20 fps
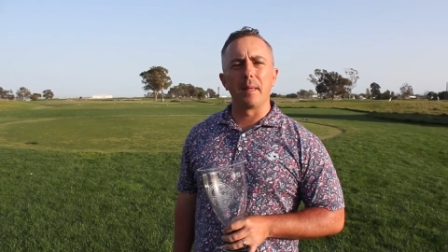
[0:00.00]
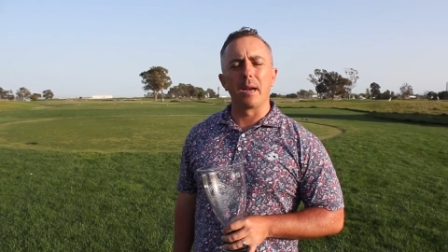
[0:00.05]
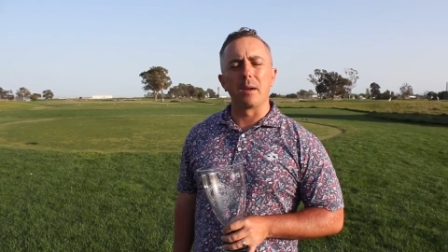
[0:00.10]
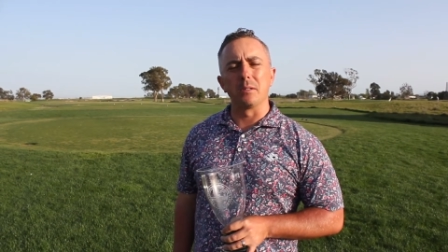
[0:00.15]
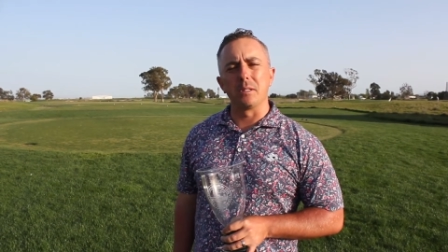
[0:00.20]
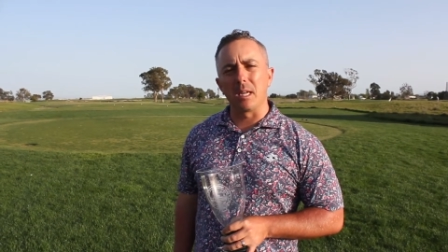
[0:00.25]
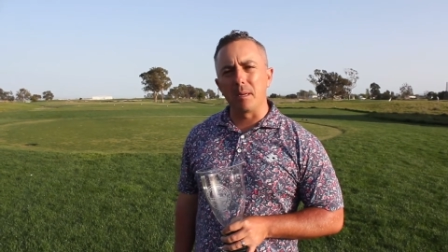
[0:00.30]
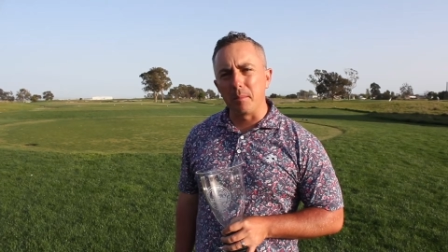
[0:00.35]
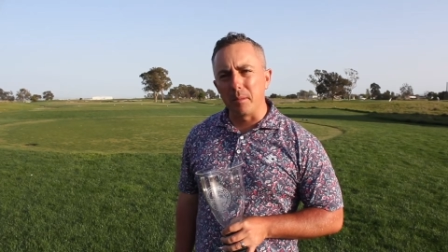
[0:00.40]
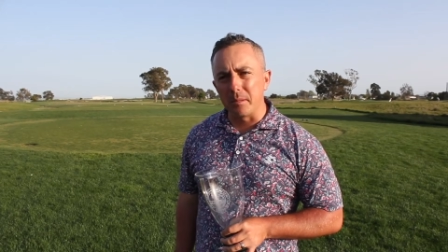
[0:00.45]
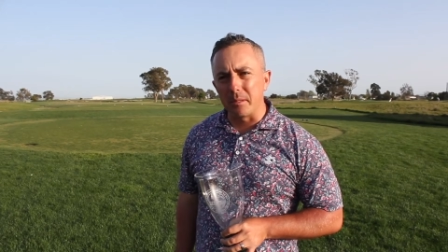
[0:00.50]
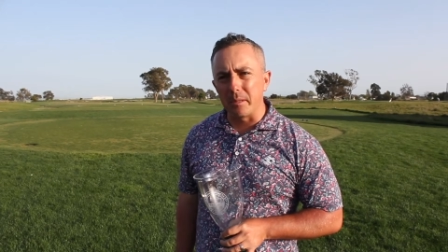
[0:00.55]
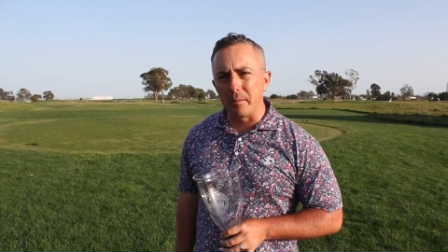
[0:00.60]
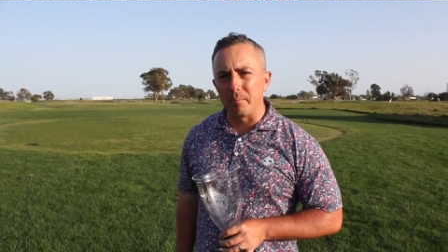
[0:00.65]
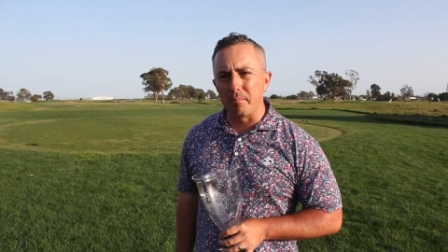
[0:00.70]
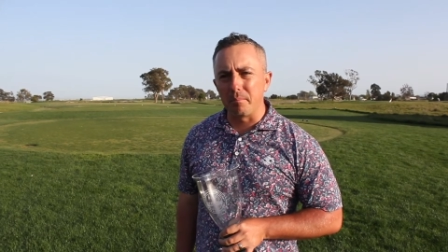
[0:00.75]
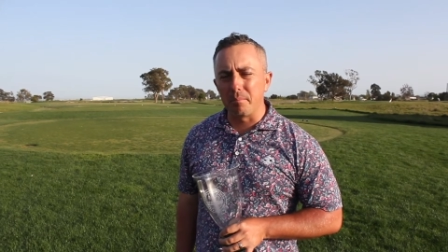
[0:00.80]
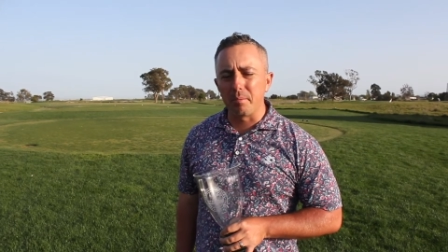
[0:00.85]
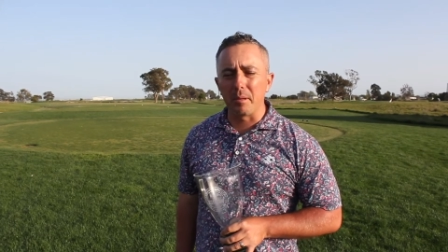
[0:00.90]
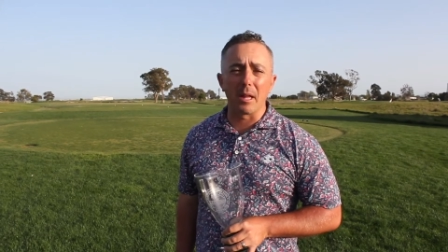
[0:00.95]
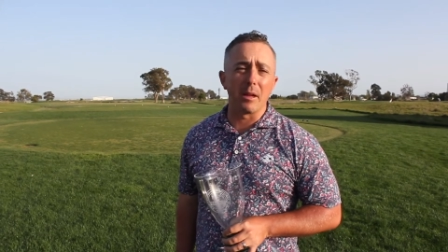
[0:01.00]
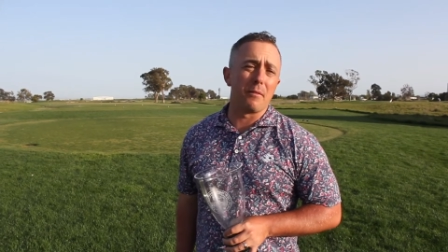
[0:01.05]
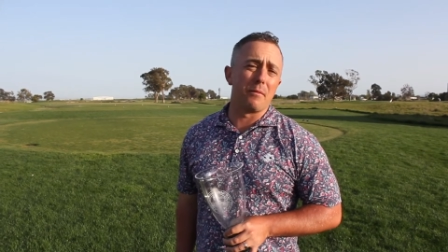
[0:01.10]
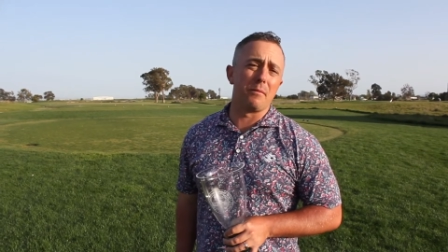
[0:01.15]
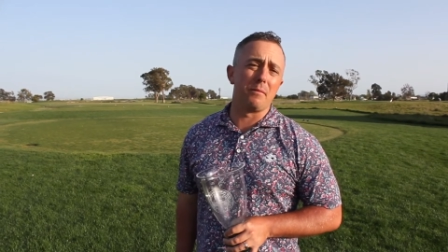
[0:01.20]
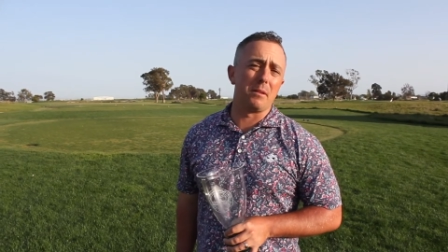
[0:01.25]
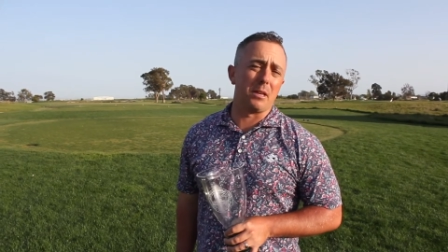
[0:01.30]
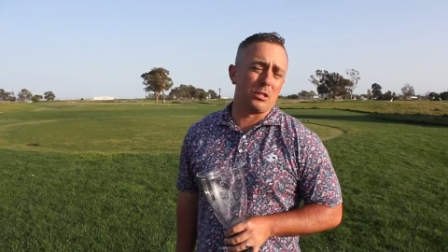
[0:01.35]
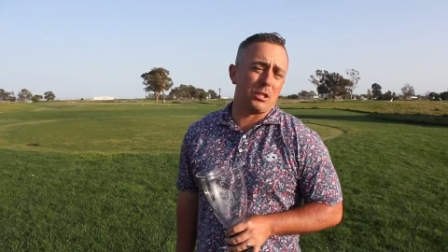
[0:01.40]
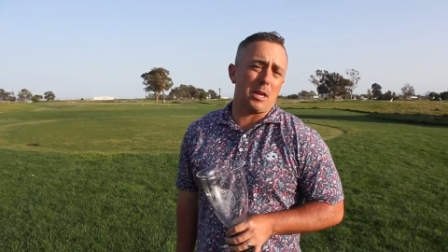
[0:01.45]
that I was able to play
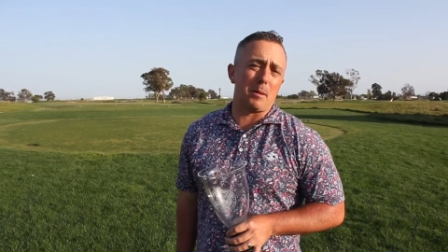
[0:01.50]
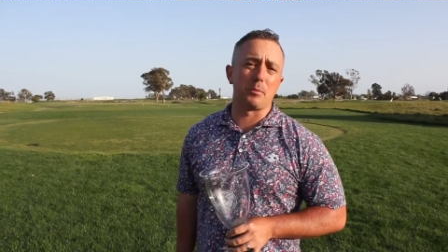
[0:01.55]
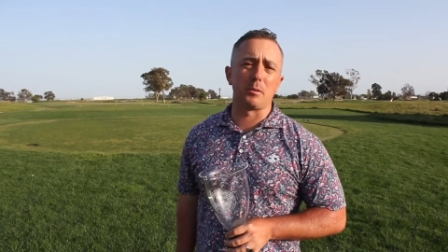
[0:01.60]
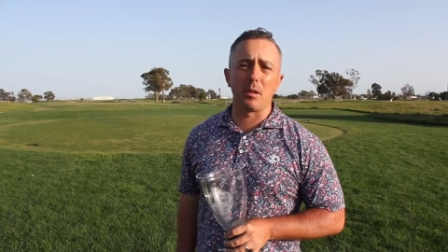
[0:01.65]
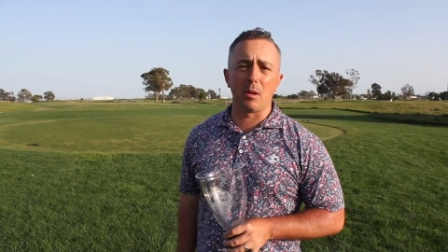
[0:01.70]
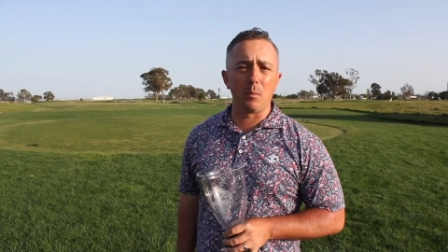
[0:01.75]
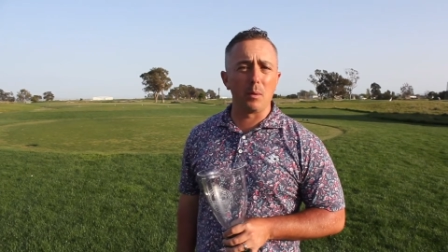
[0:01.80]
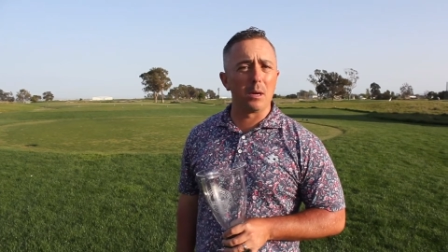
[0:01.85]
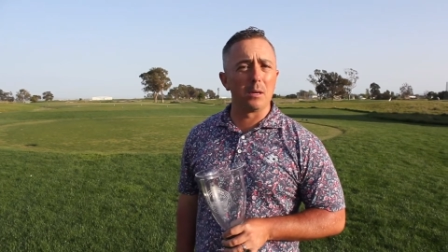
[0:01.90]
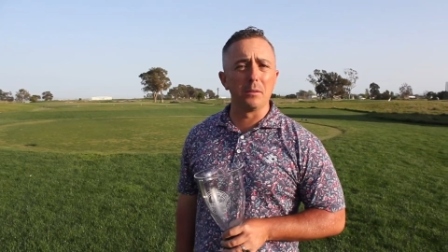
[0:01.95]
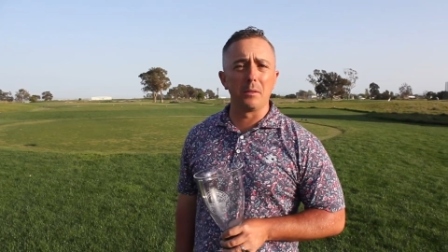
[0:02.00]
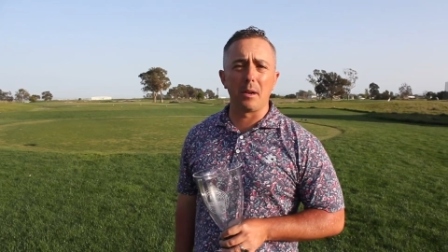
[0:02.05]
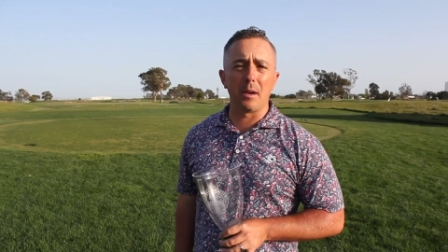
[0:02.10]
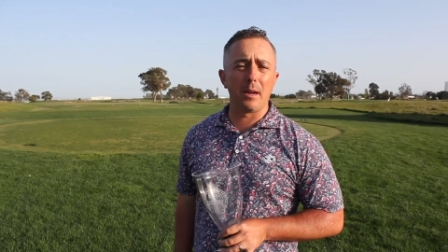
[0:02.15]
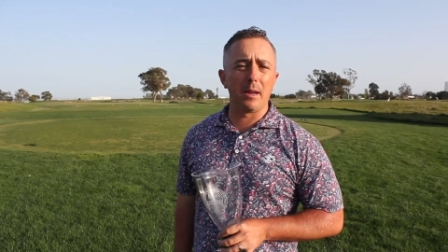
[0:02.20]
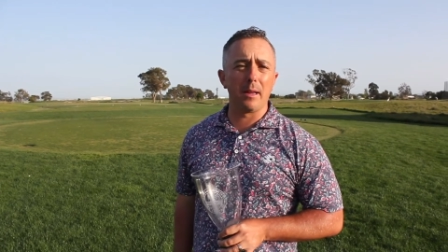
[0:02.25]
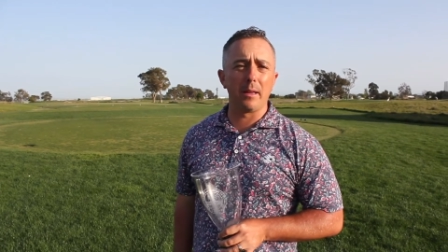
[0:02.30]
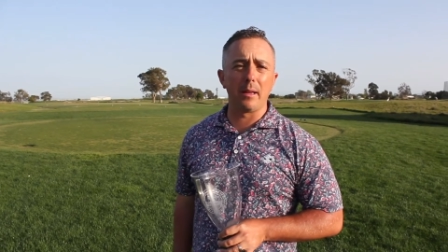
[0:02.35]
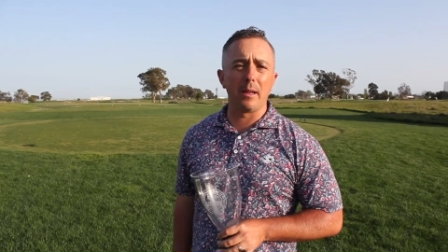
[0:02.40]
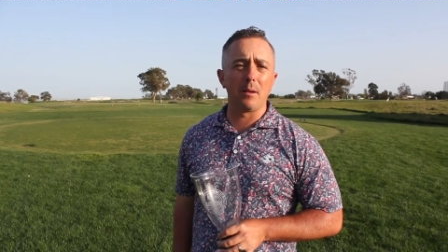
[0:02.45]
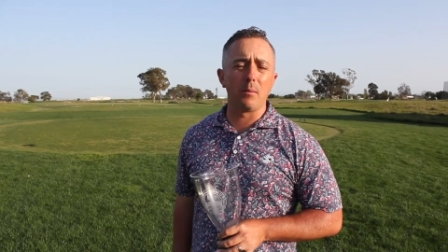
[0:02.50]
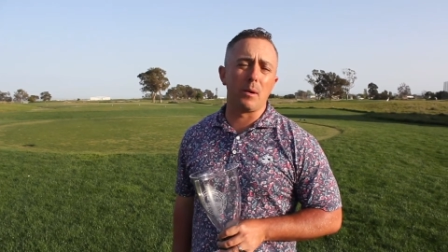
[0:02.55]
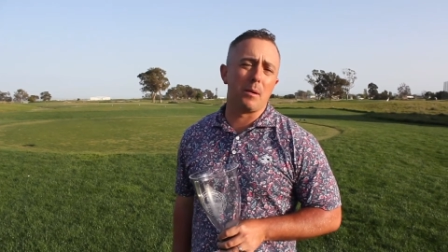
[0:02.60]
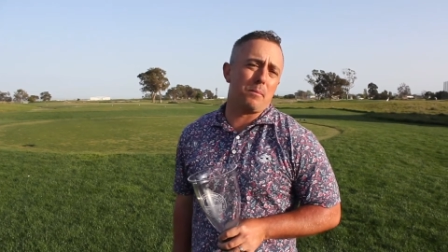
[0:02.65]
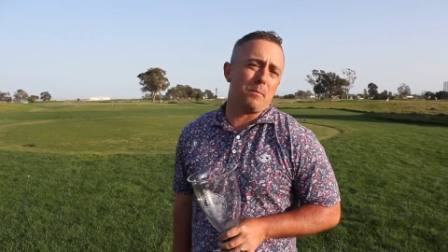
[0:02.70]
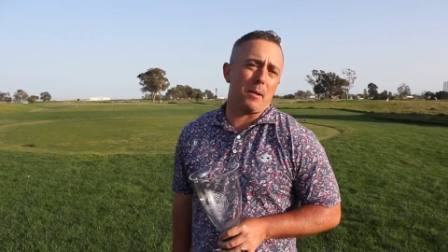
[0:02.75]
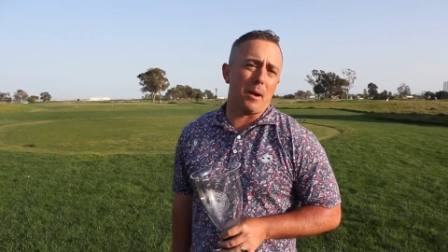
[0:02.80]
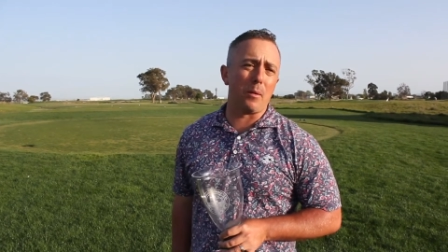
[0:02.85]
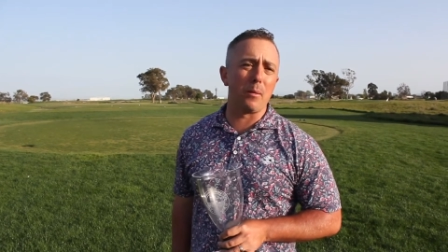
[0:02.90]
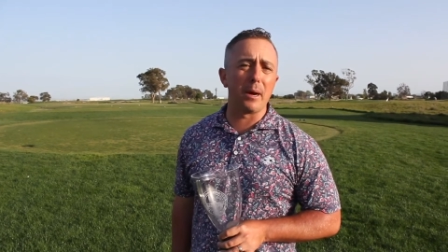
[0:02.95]
exceptionally well today, and it
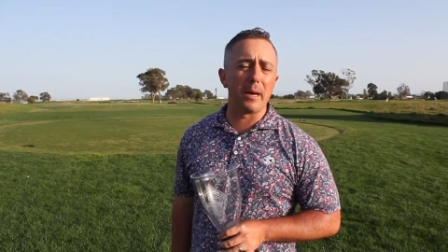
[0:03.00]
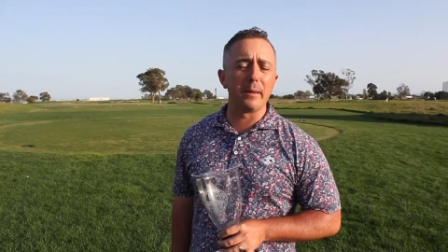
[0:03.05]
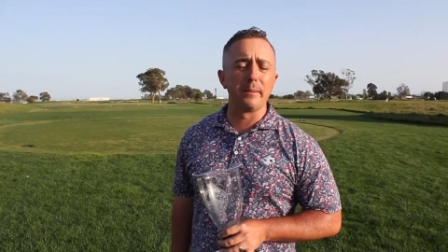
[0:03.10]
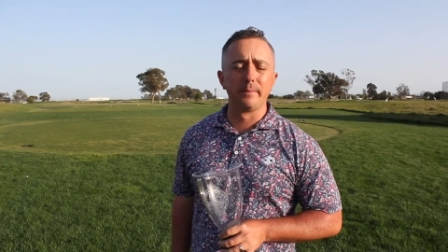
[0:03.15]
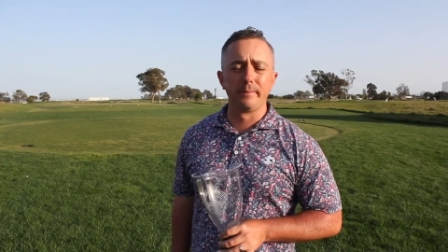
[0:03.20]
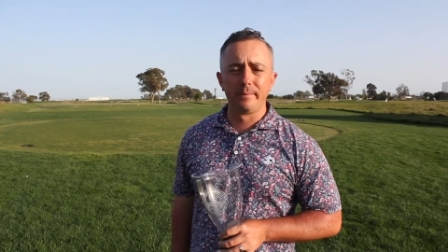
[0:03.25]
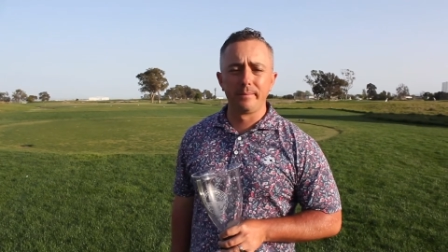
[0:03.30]
went my way.